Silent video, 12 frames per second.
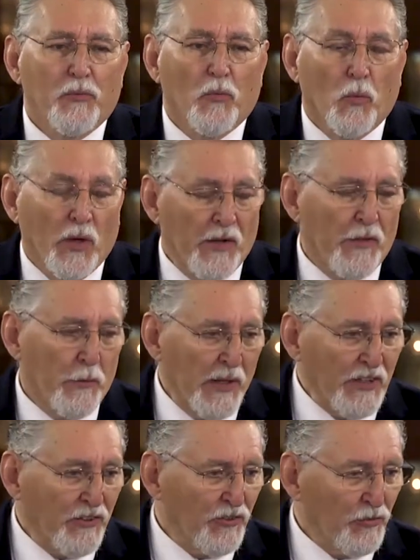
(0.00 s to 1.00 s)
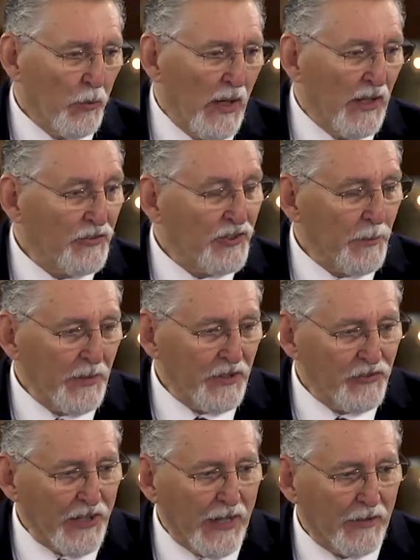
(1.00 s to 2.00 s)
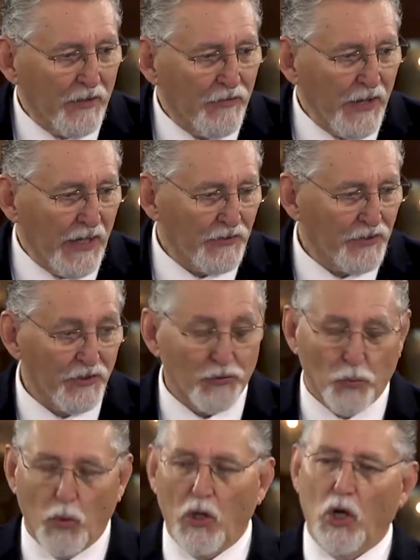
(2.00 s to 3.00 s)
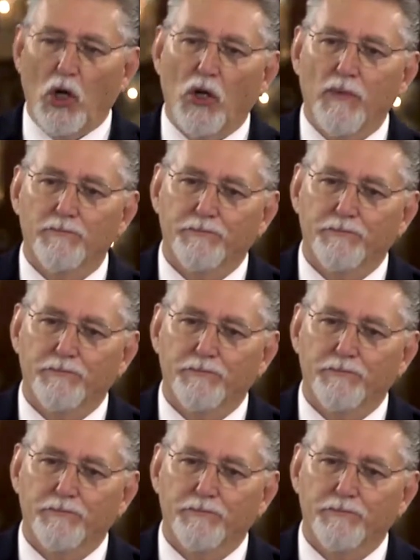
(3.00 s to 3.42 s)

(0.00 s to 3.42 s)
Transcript: One of the reasons why some of the sacrifices were